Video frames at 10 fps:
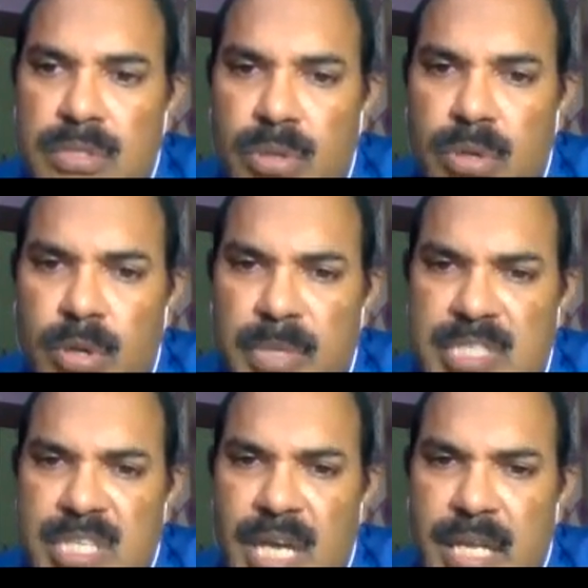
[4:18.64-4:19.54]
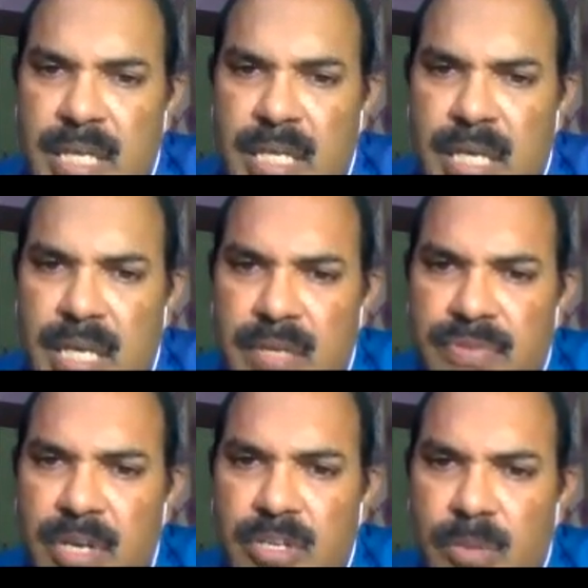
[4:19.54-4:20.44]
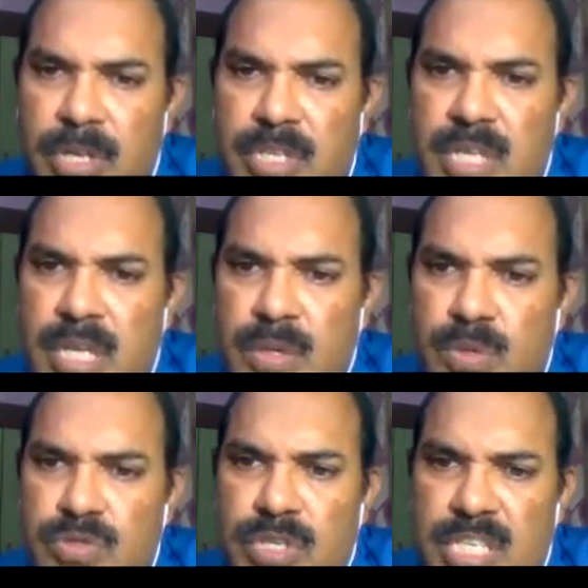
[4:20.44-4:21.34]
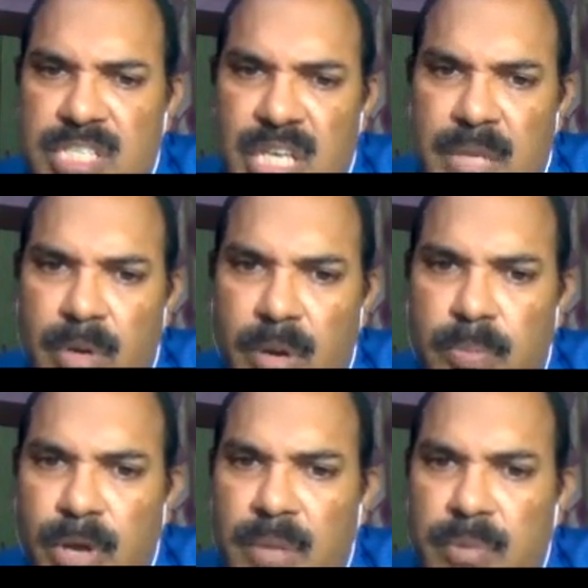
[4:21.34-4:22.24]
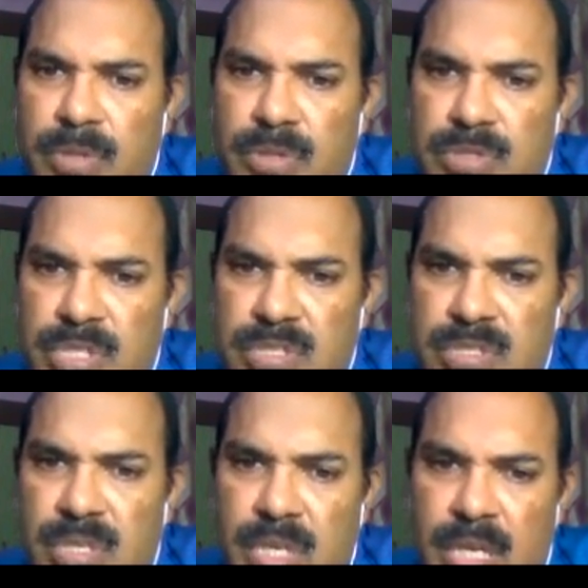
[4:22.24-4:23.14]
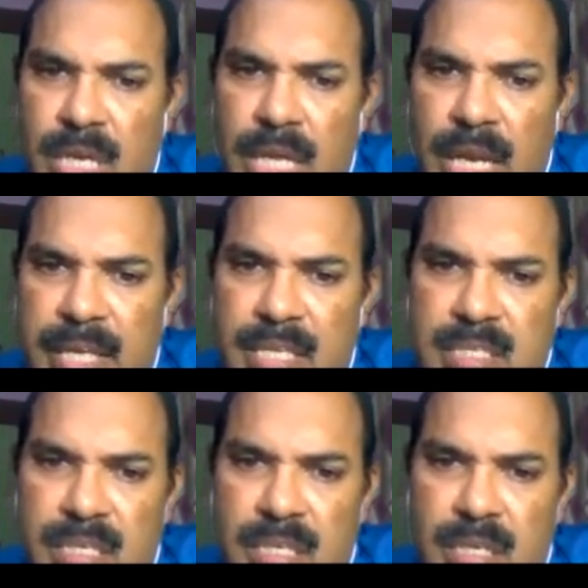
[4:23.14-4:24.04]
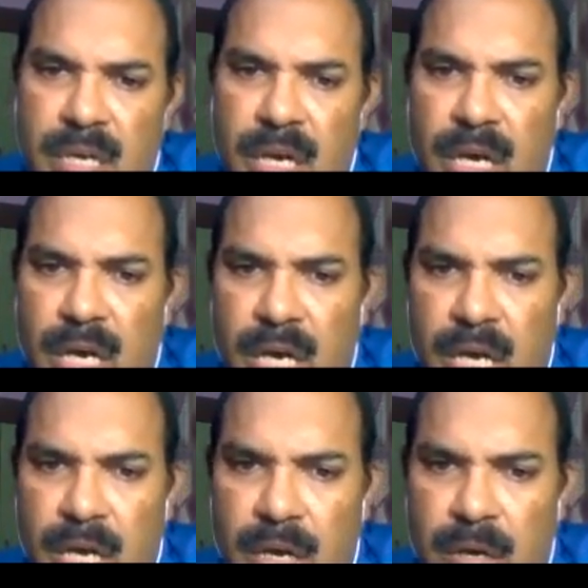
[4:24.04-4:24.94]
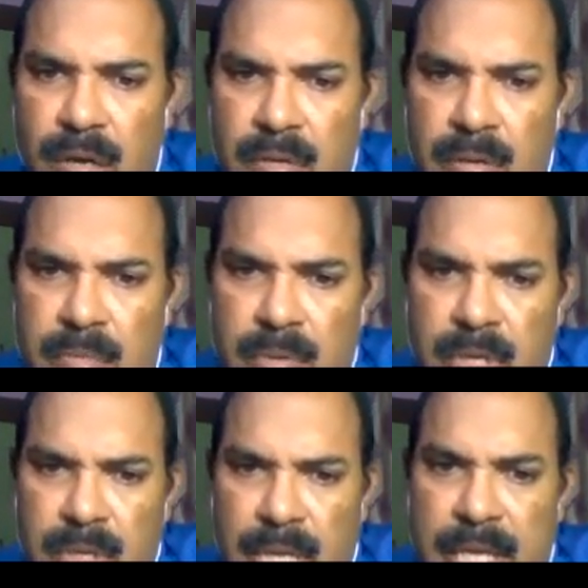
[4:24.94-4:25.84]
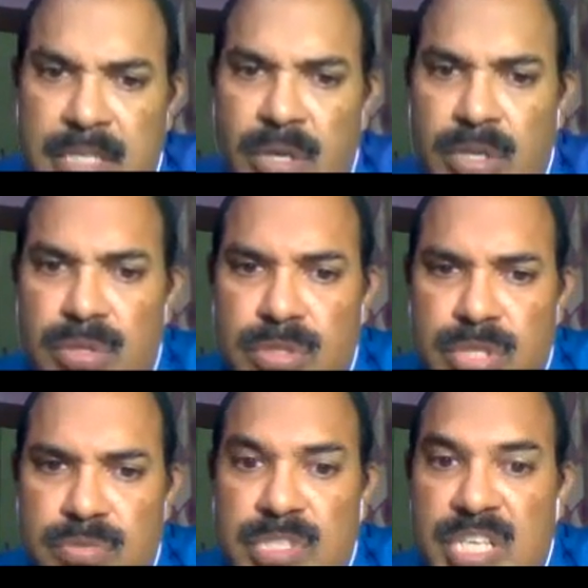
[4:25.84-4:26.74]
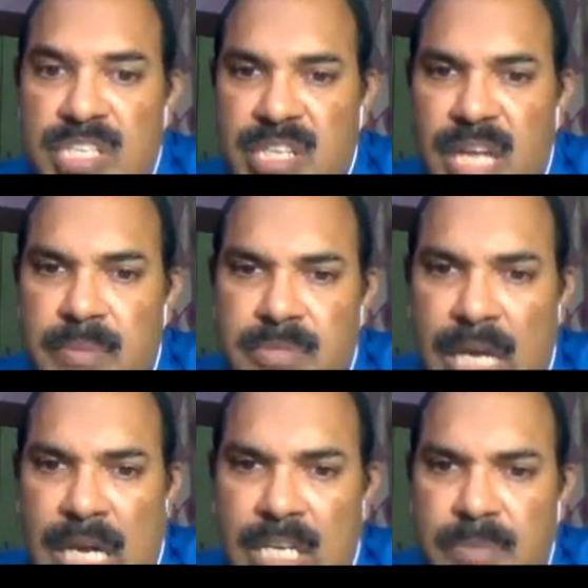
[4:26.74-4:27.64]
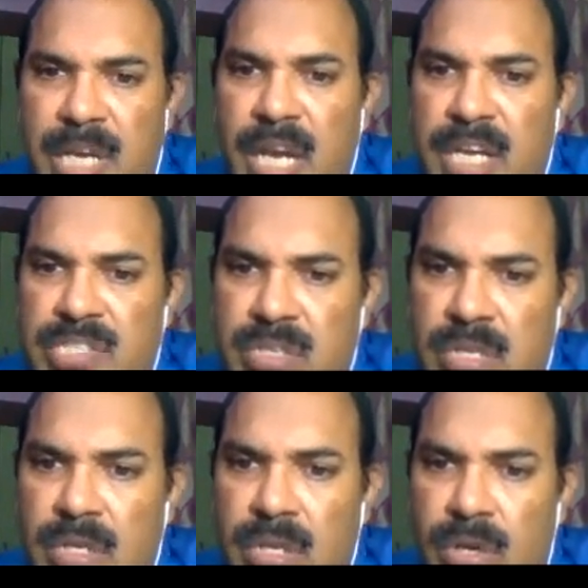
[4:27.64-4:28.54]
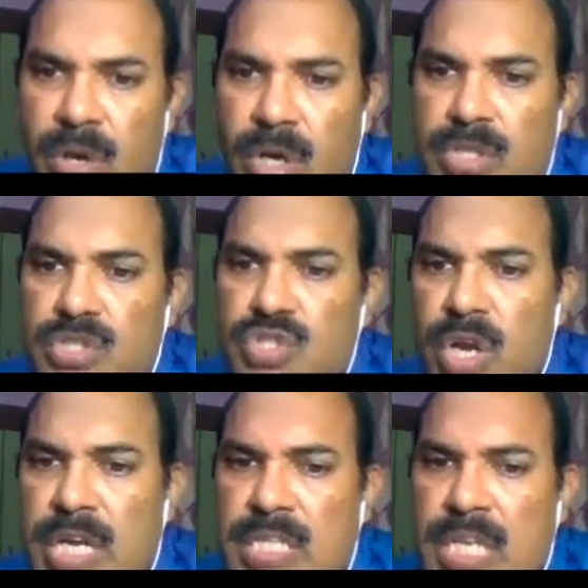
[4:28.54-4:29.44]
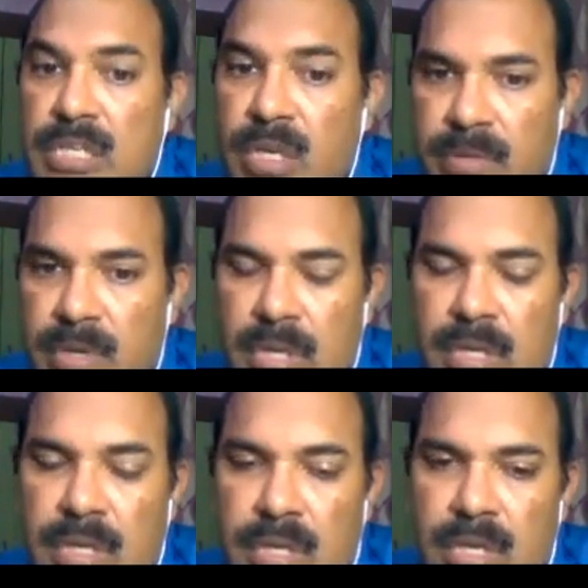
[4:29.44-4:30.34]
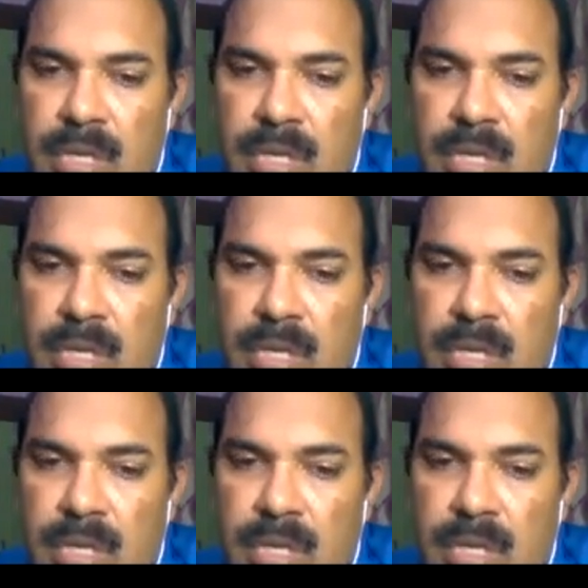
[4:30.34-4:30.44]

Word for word: So basically, uh, different terminology are used to describe upper limb orthosis, like uh, uh, like the orthosis we describe anatomical region or the joint that cover.